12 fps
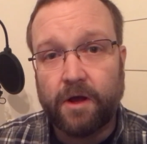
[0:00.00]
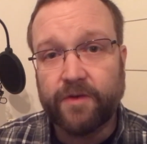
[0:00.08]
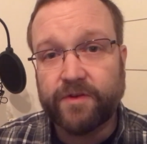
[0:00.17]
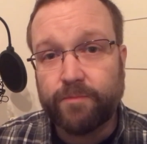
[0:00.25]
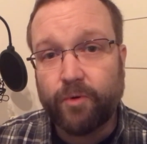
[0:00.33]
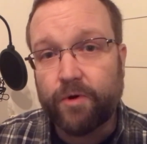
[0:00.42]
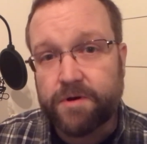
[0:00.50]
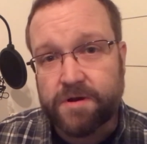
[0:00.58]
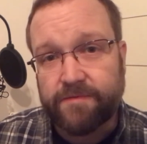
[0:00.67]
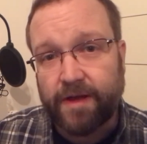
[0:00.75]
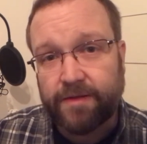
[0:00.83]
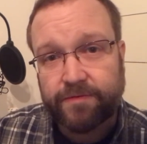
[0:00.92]
a supporter
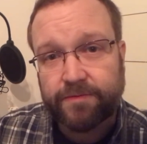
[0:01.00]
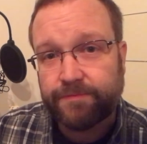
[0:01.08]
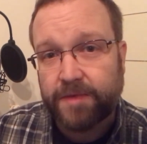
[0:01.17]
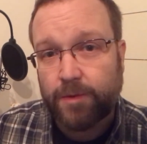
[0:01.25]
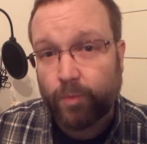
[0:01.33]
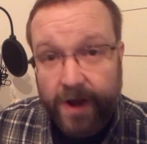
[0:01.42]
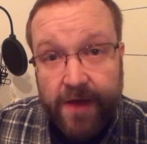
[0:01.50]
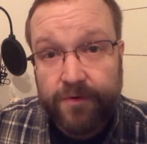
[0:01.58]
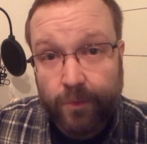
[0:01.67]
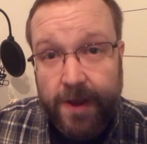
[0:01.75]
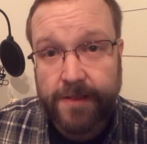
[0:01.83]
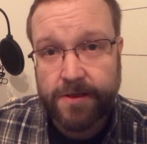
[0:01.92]
of us in
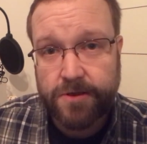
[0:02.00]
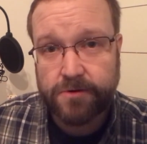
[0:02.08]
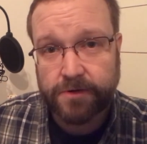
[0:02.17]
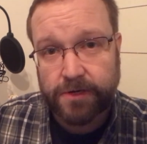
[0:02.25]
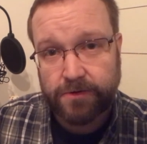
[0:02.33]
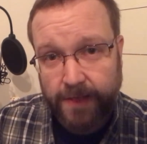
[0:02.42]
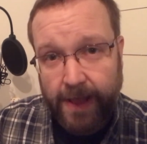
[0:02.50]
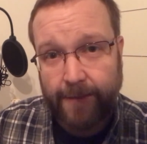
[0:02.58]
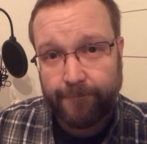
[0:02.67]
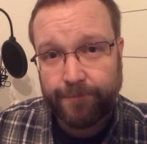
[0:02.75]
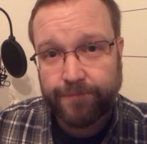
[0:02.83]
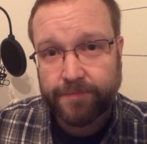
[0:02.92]
whatever way that you can do that.
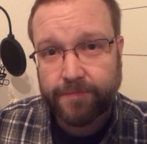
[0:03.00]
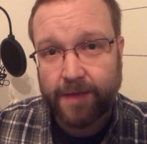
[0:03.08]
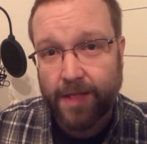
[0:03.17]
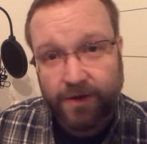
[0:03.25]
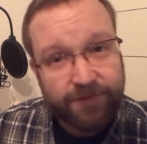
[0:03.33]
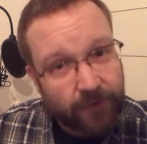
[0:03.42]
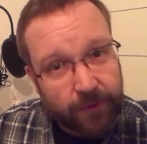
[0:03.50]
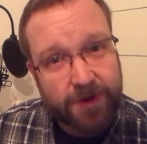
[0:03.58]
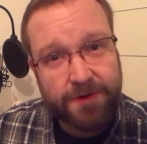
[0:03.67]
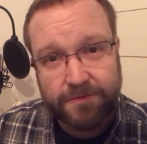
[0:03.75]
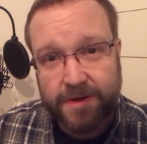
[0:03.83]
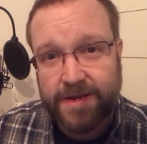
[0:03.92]
I look
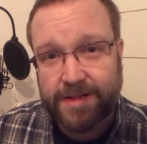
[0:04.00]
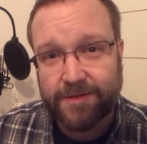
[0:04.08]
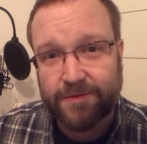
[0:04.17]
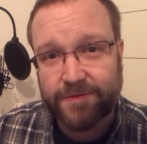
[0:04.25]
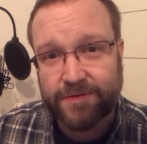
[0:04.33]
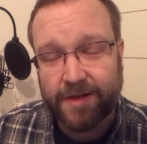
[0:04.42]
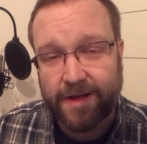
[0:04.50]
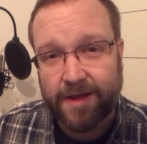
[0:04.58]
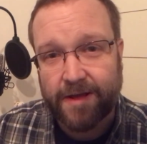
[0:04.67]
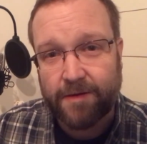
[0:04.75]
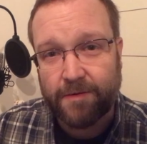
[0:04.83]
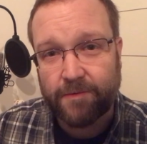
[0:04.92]
forward to reading those
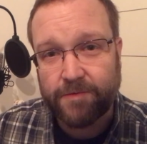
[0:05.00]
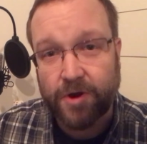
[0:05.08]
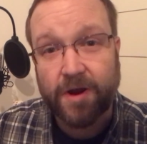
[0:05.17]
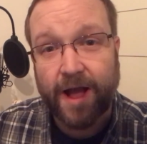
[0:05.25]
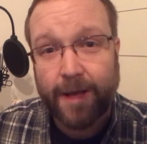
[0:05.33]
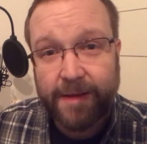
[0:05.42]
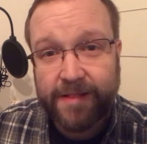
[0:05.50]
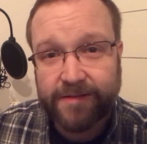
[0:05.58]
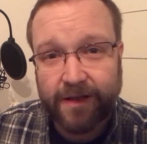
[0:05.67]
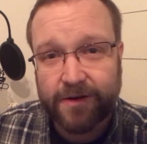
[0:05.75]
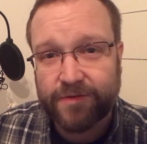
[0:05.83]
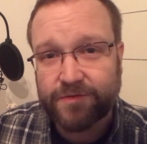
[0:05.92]
your comments
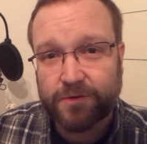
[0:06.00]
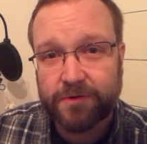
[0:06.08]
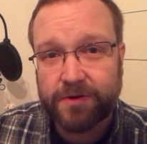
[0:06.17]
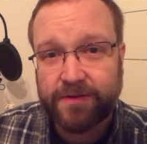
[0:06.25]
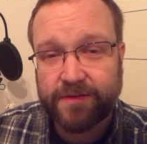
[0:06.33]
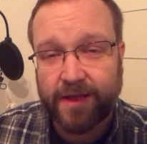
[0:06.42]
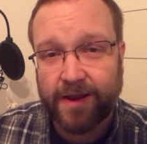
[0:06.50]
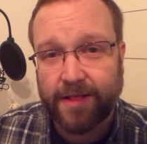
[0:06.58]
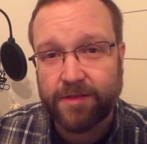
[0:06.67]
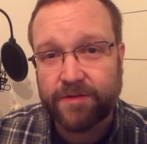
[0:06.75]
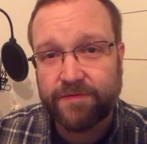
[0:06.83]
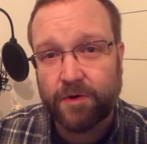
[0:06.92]
on our stories, and I
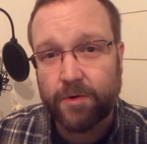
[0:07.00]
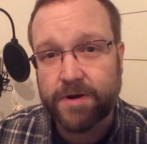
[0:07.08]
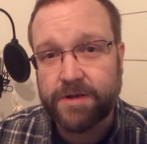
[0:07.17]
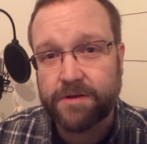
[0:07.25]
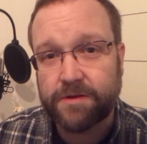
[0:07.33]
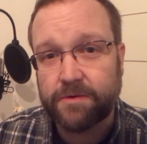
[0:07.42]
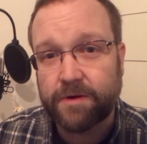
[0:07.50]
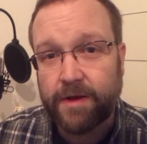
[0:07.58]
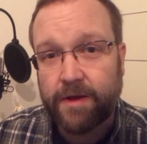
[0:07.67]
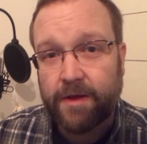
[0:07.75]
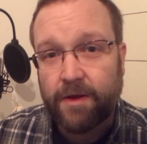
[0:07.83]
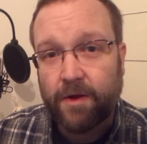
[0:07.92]
look forward to
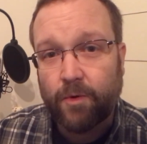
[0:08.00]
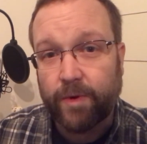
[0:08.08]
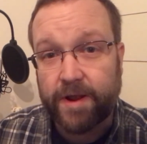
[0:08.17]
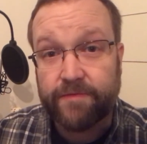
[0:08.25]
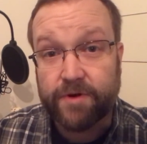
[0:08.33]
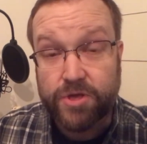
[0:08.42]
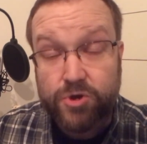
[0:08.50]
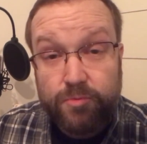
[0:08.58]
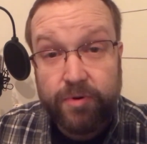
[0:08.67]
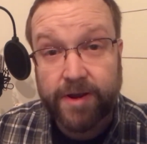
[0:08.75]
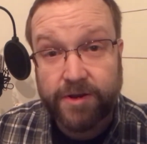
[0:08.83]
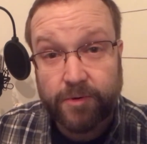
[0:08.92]
whatever you
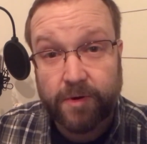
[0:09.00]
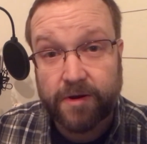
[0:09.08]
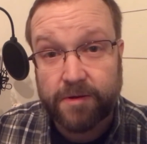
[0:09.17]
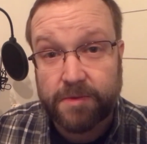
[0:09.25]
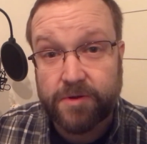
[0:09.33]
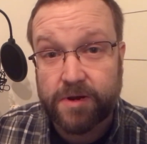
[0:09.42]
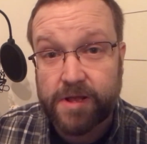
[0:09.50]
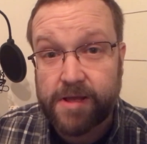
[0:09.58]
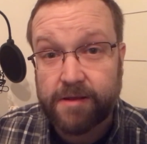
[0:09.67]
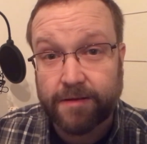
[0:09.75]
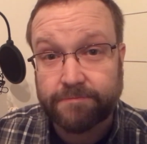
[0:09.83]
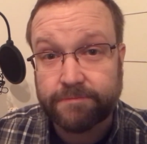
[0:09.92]
bring to our
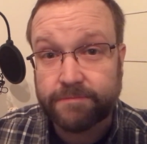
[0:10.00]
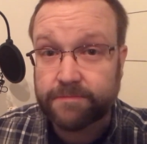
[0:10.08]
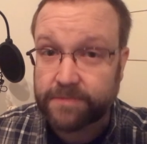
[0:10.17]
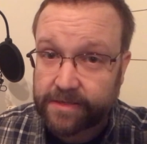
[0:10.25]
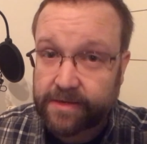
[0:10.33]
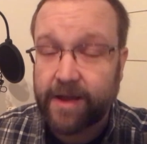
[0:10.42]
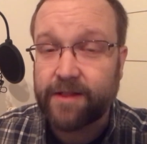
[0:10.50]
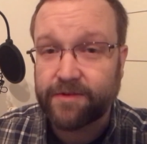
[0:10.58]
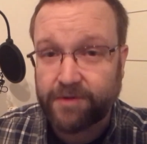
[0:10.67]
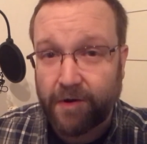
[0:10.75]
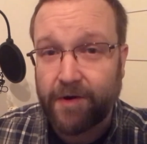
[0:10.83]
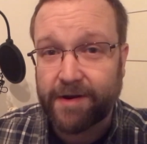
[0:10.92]
community, and let's get it
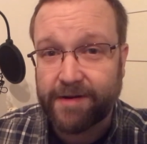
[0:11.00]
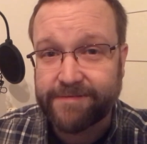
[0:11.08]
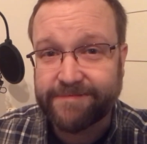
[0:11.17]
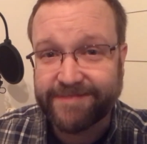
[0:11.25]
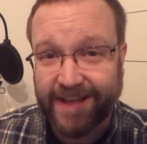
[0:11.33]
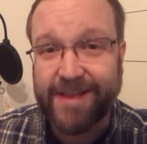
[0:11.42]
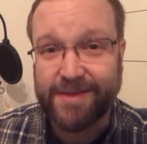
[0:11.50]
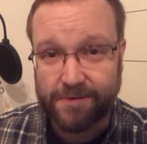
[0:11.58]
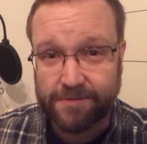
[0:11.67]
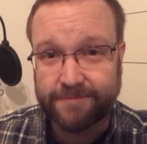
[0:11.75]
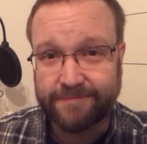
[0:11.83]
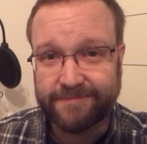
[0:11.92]
started. Thank
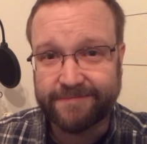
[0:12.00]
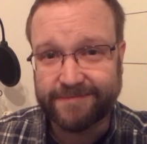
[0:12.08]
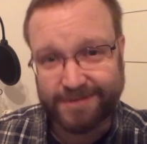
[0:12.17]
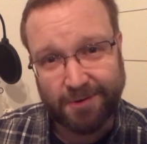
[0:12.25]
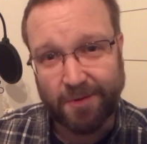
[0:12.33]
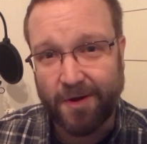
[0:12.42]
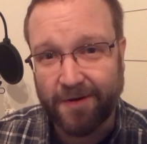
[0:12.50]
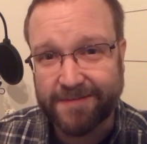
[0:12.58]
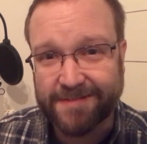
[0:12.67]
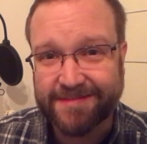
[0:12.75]
you. So long.